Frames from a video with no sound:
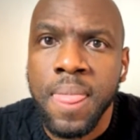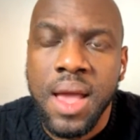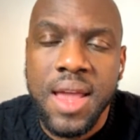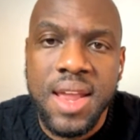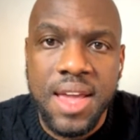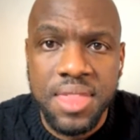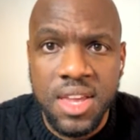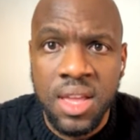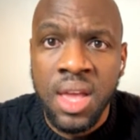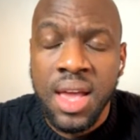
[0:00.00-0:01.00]
And I
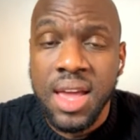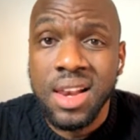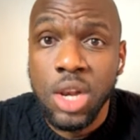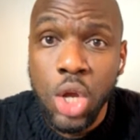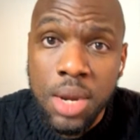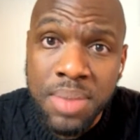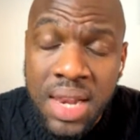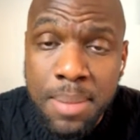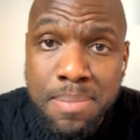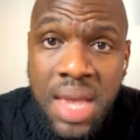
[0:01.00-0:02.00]
think, and Leon
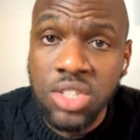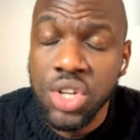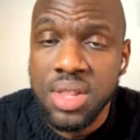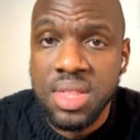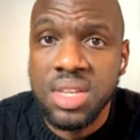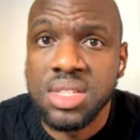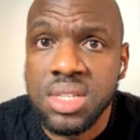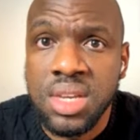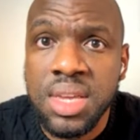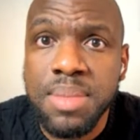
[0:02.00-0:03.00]
Bailey mentioned this,
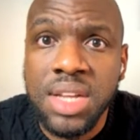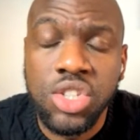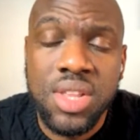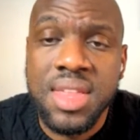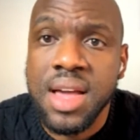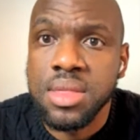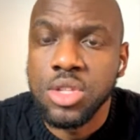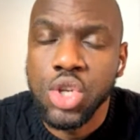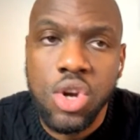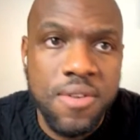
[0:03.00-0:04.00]
he mentioned that the
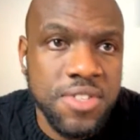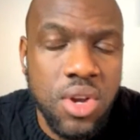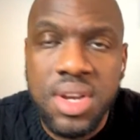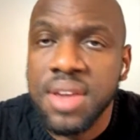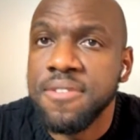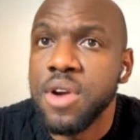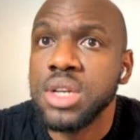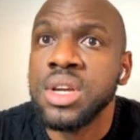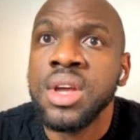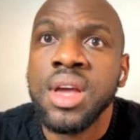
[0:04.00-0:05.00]
turfs are different,
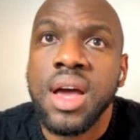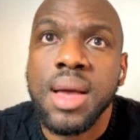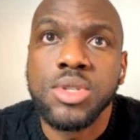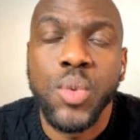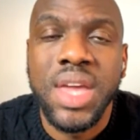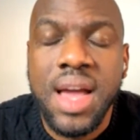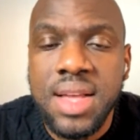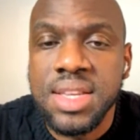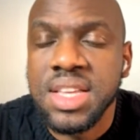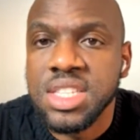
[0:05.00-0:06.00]
so we
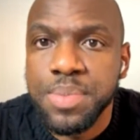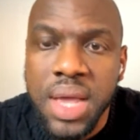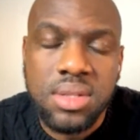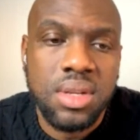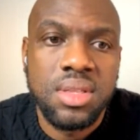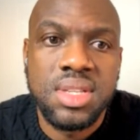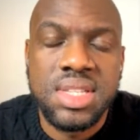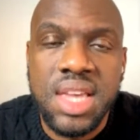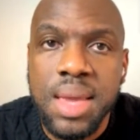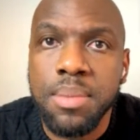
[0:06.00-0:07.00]
can't expect the
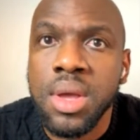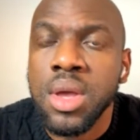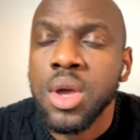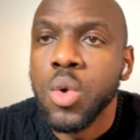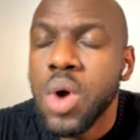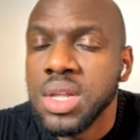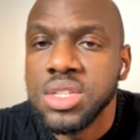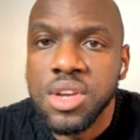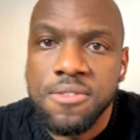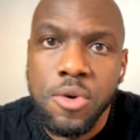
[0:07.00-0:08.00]
same
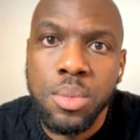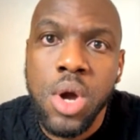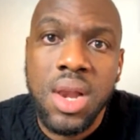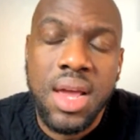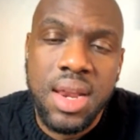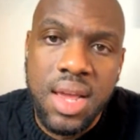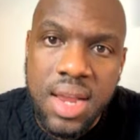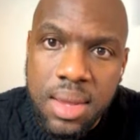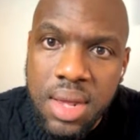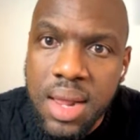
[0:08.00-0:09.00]
quality of football. And
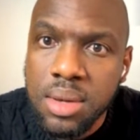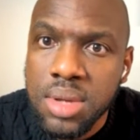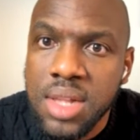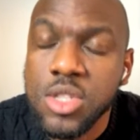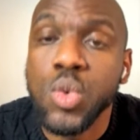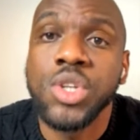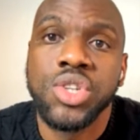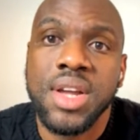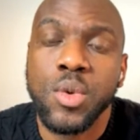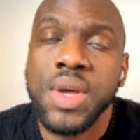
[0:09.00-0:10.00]
I'll switch
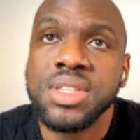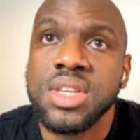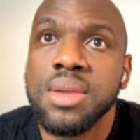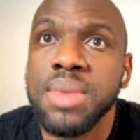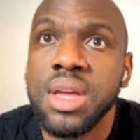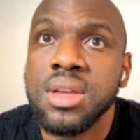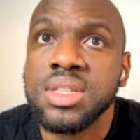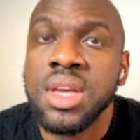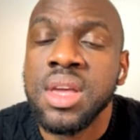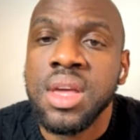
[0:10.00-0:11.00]
that question, because
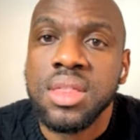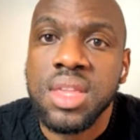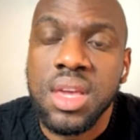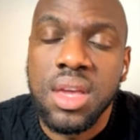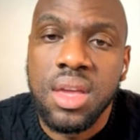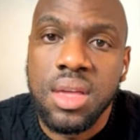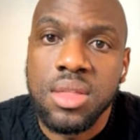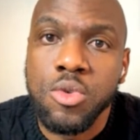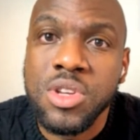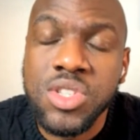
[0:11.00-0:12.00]
the
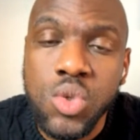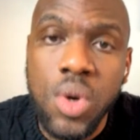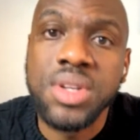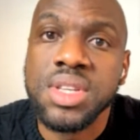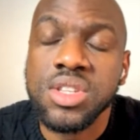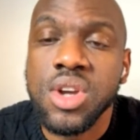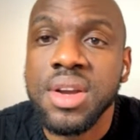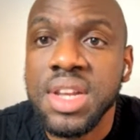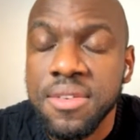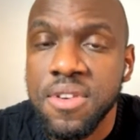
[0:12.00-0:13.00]
resources are
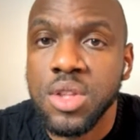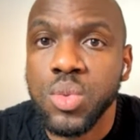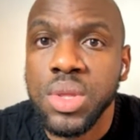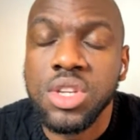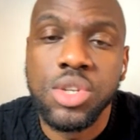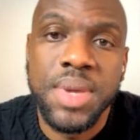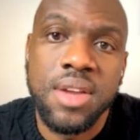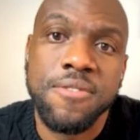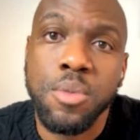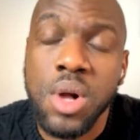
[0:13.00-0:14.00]
different with the Jamaica
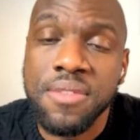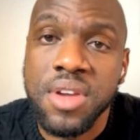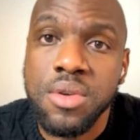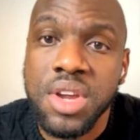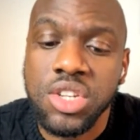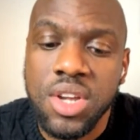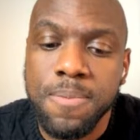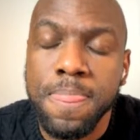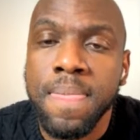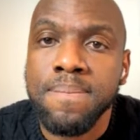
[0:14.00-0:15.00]
Football Federation
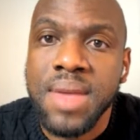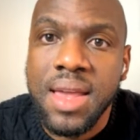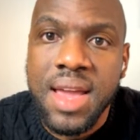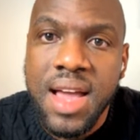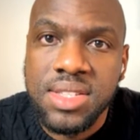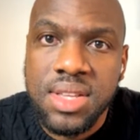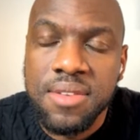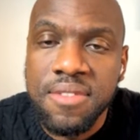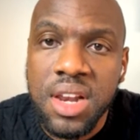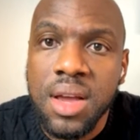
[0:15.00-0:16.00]
and
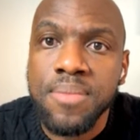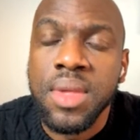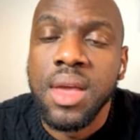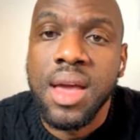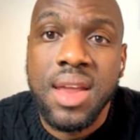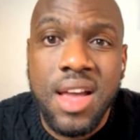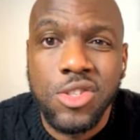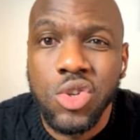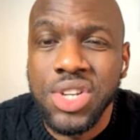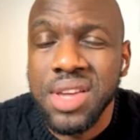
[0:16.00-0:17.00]
Aston Villa. And as
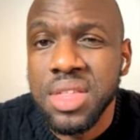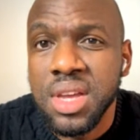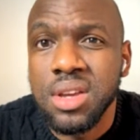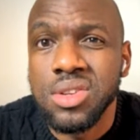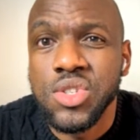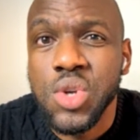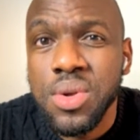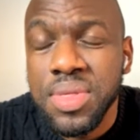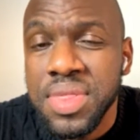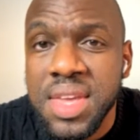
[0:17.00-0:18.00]
such, I think
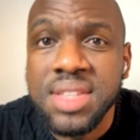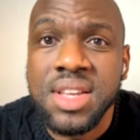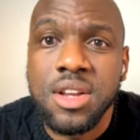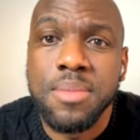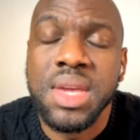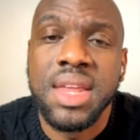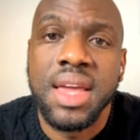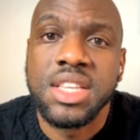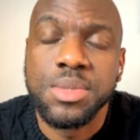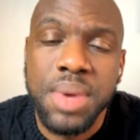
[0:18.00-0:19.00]
certain things that are being
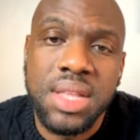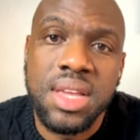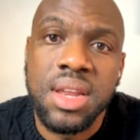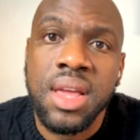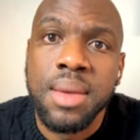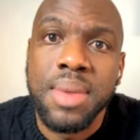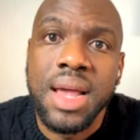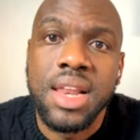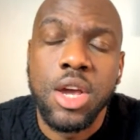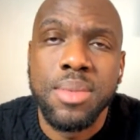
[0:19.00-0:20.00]
expected by
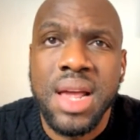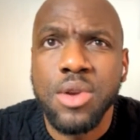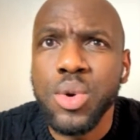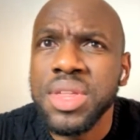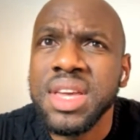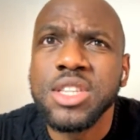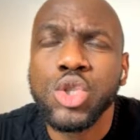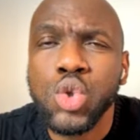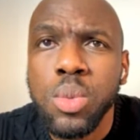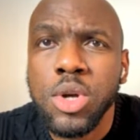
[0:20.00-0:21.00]
Leon Bailey, I don't think it's
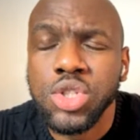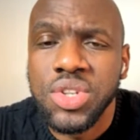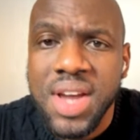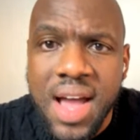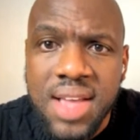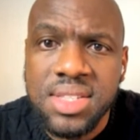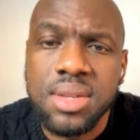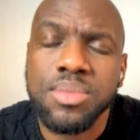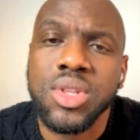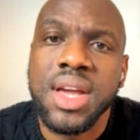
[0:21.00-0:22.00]
too much to ask,
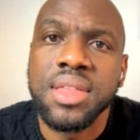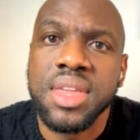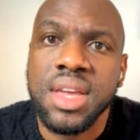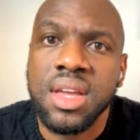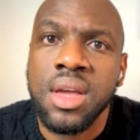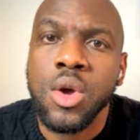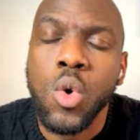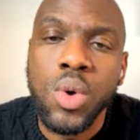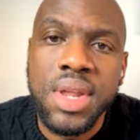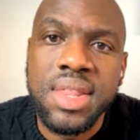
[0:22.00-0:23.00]
but I think
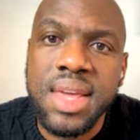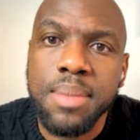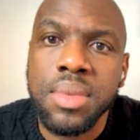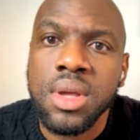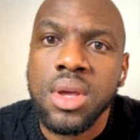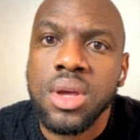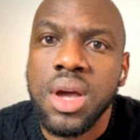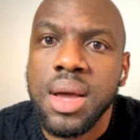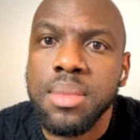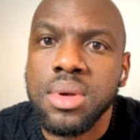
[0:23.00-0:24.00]
holding them
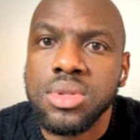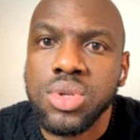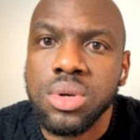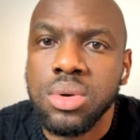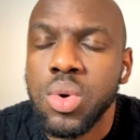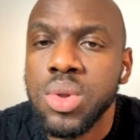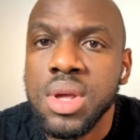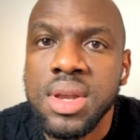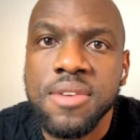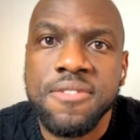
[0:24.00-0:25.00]

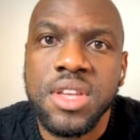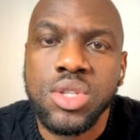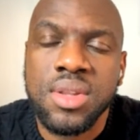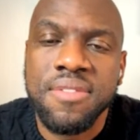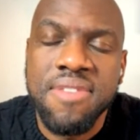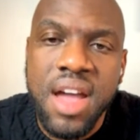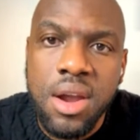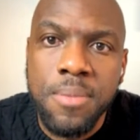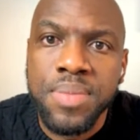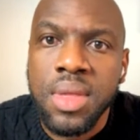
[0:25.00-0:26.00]
holding their feet to the
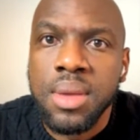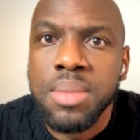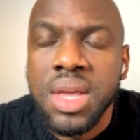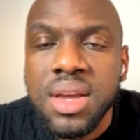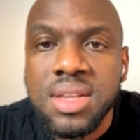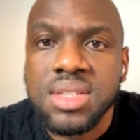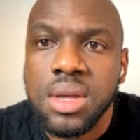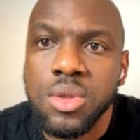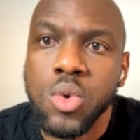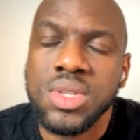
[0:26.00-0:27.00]
fire because
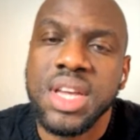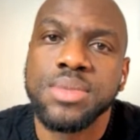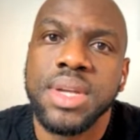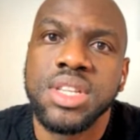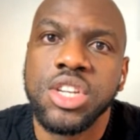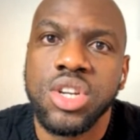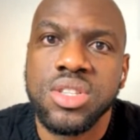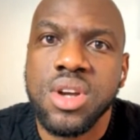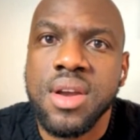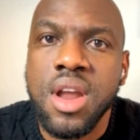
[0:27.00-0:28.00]
those expectations
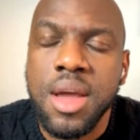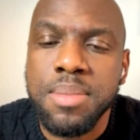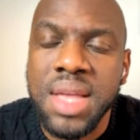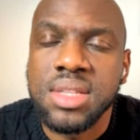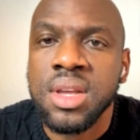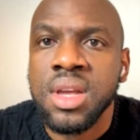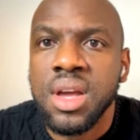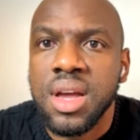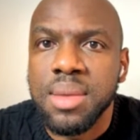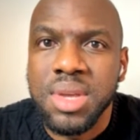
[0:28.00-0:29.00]
are not met
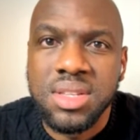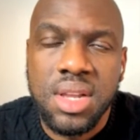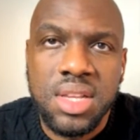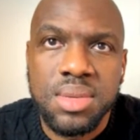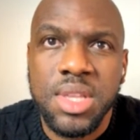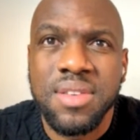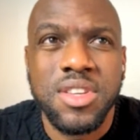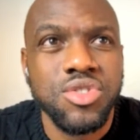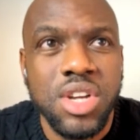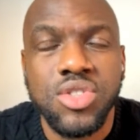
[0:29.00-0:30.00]
is a little bit of a stretch.